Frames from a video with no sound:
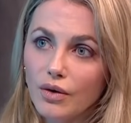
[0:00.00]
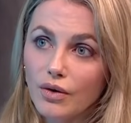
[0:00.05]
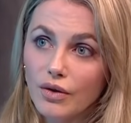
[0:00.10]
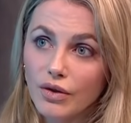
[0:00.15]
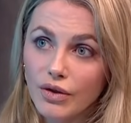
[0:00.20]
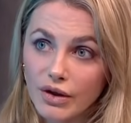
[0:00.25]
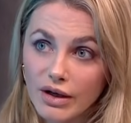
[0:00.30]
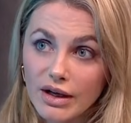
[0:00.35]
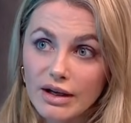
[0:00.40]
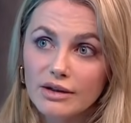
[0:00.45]

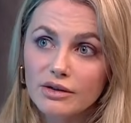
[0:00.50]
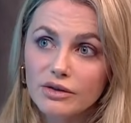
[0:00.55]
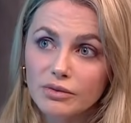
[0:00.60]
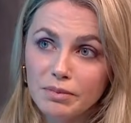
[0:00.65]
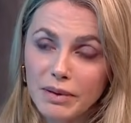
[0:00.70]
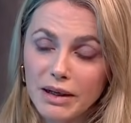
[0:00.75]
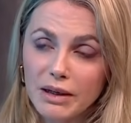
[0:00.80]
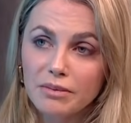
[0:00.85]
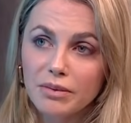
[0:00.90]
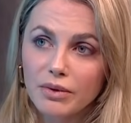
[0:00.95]
these
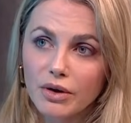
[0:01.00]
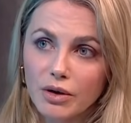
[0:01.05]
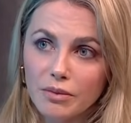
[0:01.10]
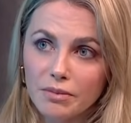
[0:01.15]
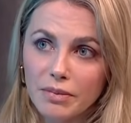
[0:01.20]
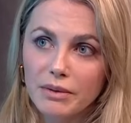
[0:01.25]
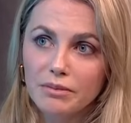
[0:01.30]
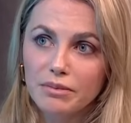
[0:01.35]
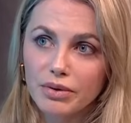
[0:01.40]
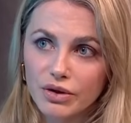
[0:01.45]
people have
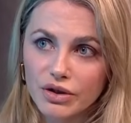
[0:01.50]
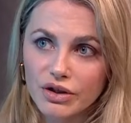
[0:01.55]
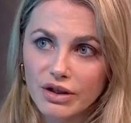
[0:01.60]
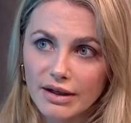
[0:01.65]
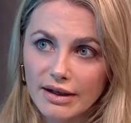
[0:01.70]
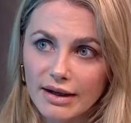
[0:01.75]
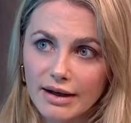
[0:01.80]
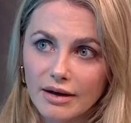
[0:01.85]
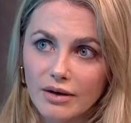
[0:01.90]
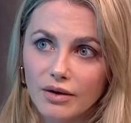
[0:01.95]
been
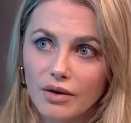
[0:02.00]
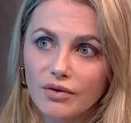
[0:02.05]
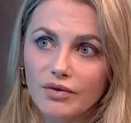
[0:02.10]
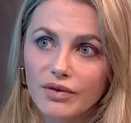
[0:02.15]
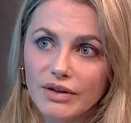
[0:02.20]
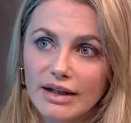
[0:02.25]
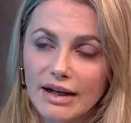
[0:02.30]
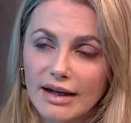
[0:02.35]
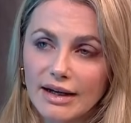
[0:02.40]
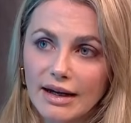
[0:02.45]
pushing now
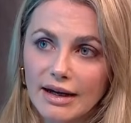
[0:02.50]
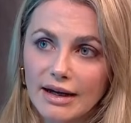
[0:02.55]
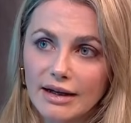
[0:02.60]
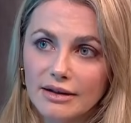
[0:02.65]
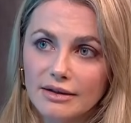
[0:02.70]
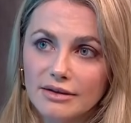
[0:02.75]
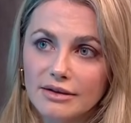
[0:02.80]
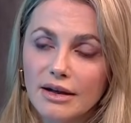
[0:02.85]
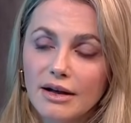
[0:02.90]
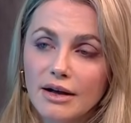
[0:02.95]
for
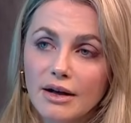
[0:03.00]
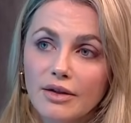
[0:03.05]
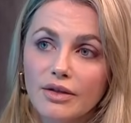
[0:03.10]
decades